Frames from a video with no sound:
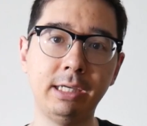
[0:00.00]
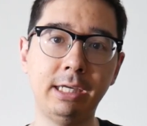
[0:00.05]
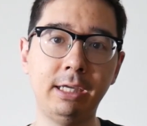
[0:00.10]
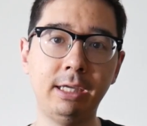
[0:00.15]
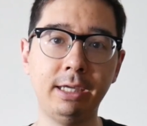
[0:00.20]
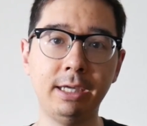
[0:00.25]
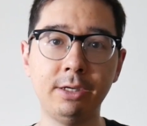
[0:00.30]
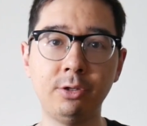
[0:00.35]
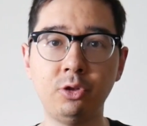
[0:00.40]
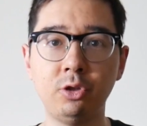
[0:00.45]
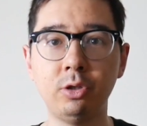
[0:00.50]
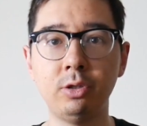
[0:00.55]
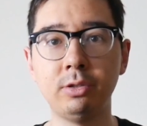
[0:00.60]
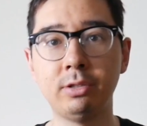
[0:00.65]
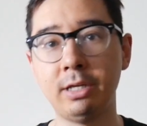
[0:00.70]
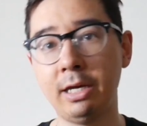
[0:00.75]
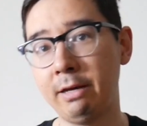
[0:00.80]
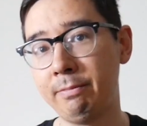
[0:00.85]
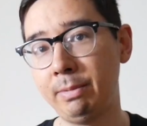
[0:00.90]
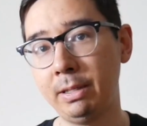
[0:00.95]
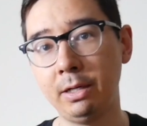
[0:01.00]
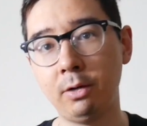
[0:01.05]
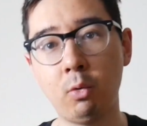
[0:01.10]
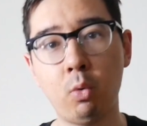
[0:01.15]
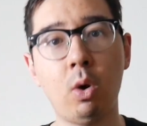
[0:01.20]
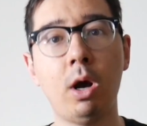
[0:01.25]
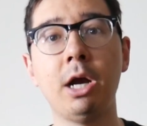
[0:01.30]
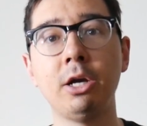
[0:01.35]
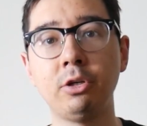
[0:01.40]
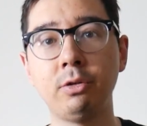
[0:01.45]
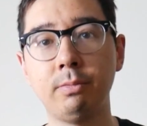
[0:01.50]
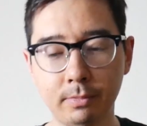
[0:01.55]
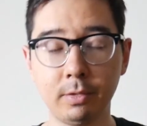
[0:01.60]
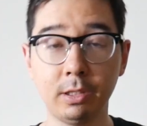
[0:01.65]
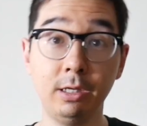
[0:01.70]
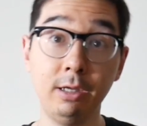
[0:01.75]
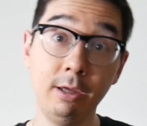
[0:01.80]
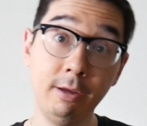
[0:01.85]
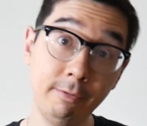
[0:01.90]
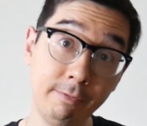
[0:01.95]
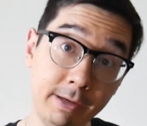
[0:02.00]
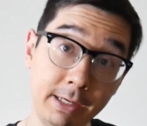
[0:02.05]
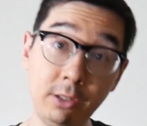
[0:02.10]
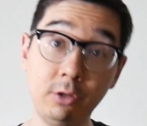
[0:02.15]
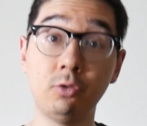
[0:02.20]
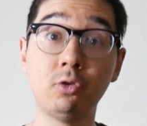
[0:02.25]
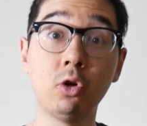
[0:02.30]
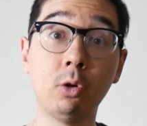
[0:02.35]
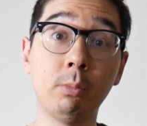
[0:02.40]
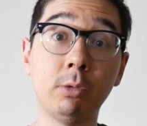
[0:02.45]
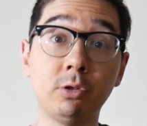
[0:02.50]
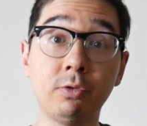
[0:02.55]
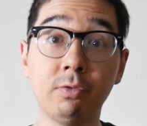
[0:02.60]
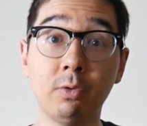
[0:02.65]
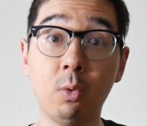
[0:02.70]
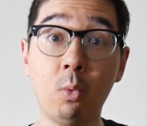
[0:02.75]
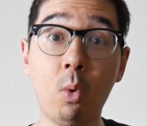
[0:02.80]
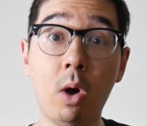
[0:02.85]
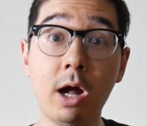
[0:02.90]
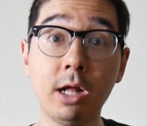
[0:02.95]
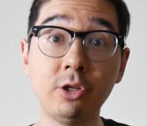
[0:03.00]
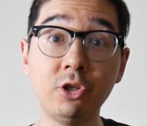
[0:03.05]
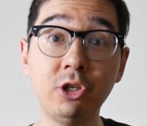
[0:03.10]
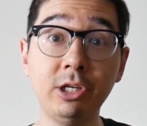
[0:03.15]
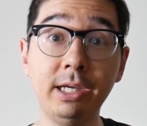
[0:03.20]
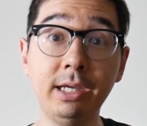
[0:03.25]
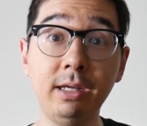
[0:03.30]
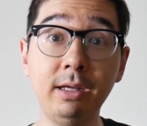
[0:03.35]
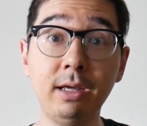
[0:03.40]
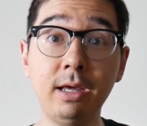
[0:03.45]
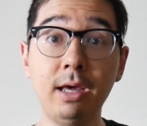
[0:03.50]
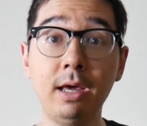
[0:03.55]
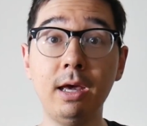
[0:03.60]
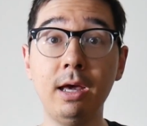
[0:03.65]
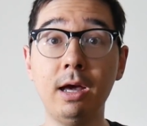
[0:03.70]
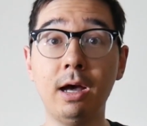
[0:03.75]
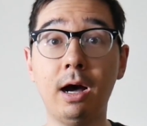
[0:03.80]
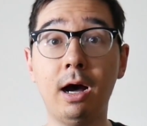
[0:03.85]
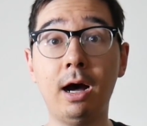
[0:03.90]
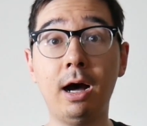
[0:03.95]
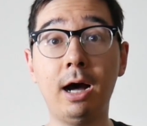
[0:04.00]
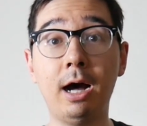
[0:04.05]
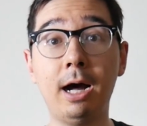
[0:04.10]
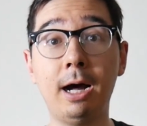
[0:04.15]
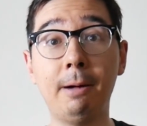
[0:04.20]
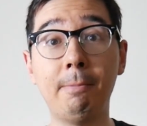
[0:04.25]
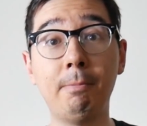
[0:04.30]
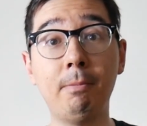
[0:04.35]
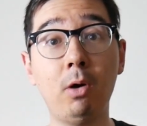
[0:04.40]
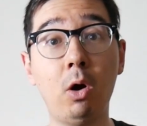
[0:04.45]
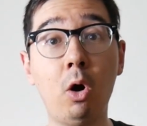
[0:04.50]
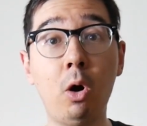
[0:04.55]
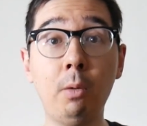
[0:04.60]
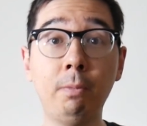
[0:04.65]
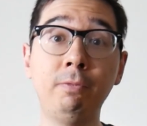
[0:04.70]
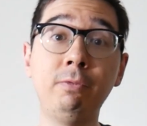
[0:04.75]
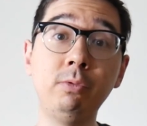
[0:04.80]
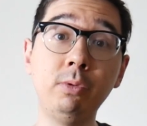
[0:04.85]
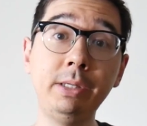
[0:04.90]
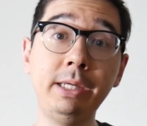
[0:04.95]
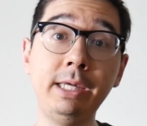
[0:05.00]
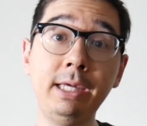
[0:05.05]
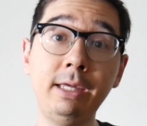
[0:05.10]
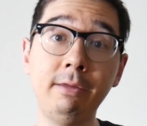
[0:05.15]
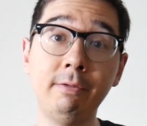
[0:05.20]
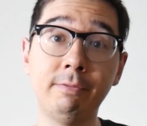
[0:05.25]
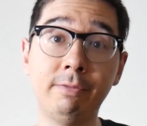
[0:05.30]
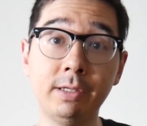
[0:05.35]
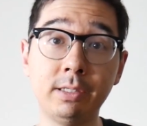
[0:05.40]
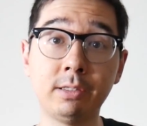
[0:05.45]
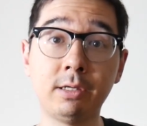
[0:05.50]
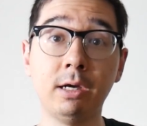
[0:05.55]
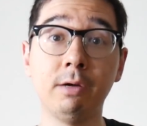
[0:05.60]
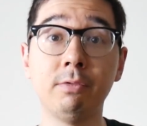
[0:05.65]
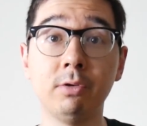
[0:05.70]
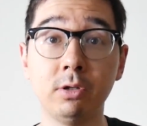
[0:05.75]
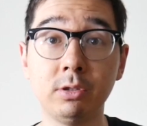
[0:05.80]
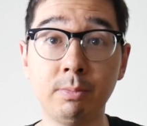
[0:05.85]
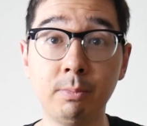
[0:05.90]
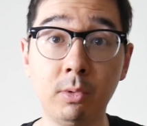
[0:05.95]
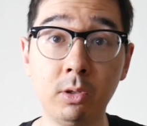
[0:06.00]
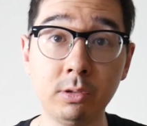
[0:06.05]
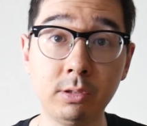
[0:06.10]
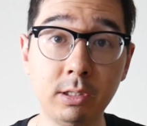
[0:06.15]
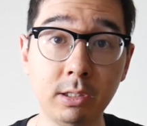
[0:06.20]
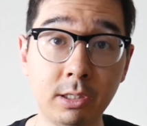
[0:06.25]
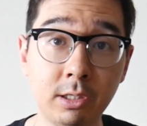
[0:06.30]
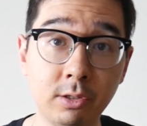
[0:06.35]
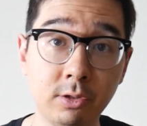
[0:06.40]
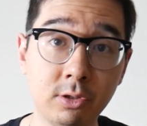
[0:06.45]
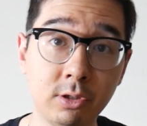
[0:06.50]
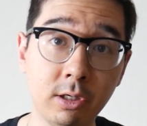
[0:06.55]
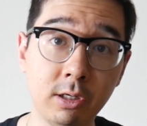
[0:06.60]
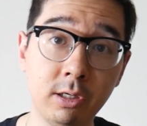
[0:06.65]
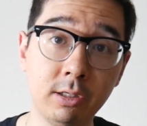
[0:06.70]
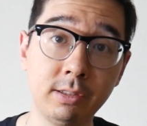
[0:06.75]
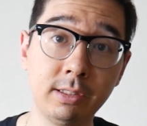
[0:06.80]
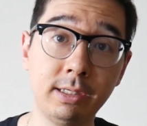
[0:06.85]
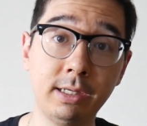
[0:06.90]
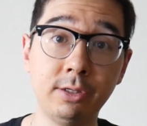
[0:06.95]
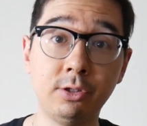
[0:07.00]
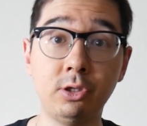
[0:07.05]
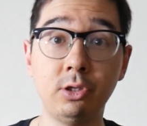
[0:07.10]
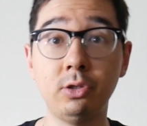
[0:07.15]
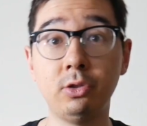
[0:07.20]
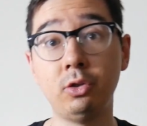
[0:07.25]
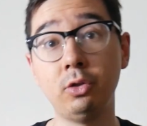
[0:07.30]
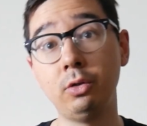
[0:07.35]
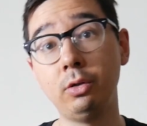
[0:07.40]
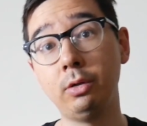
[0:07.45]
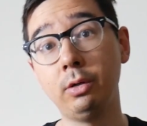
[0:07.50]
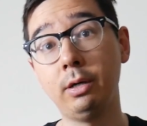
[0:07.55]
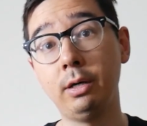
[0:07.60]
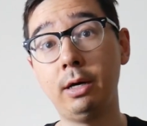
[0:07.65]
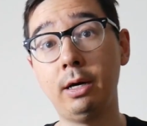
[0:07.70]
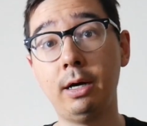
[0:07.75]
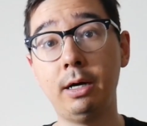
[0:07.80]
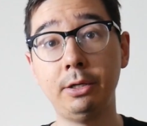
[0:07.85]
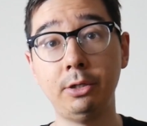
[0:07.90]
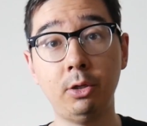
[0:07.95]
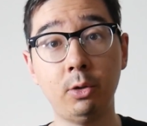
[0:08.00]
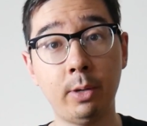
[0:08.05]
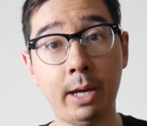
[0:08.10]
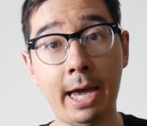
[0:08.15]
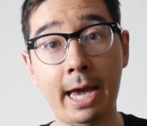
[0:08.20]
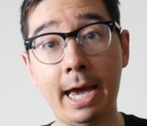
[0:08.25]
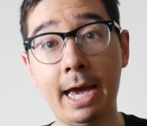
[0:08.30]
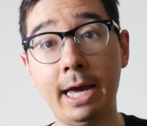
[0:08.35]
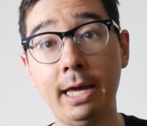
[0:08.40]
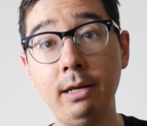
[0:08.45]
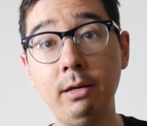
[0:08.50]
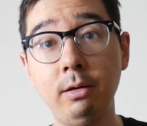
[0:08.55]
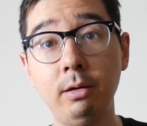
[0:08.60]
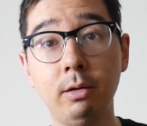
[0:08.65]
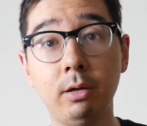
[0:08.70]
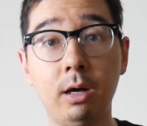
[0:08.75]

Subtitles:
any issues have been quashed. Thank you so much for watching. Hopefully this covers most of the concerns and issues you had.